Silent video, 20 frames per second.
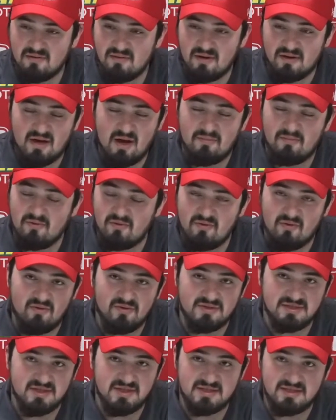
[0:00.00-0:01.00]
couple
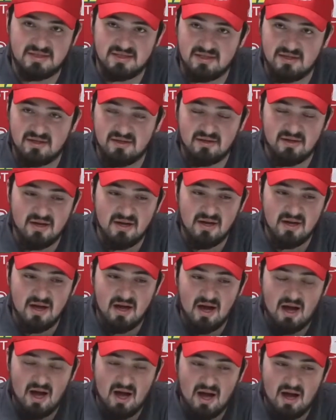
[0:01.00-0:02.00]
goals this year.
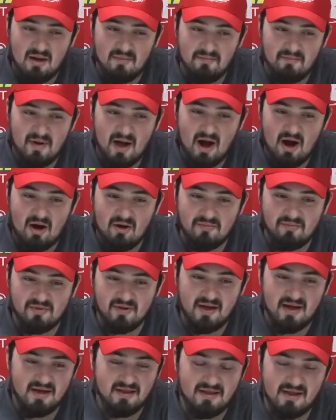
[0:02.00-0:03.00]
Power
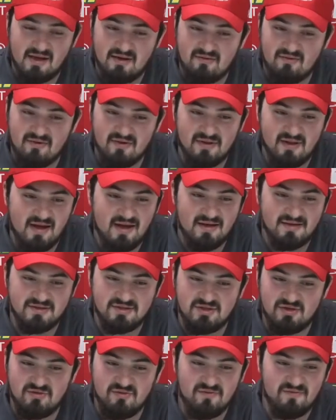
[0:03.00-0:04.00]
play, I think we're like
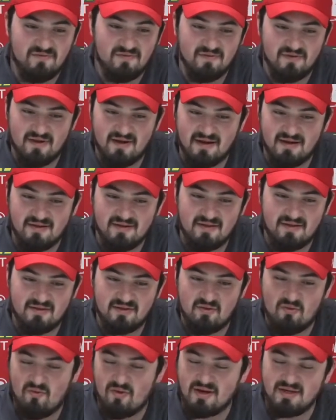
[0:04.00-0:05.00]
2 for
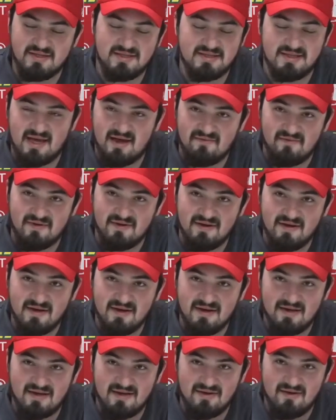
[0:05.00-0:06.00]
27,
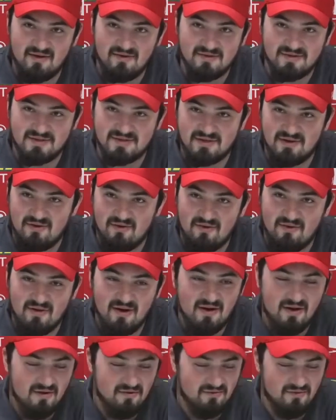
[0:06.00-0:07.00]
you know, so
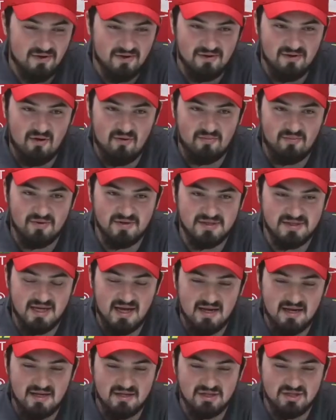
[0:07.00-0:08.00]
real low
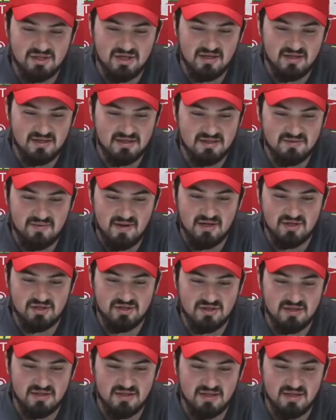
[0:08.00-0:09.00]
percentage. And
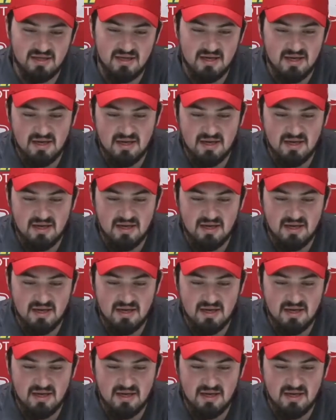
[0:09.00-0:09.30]
especially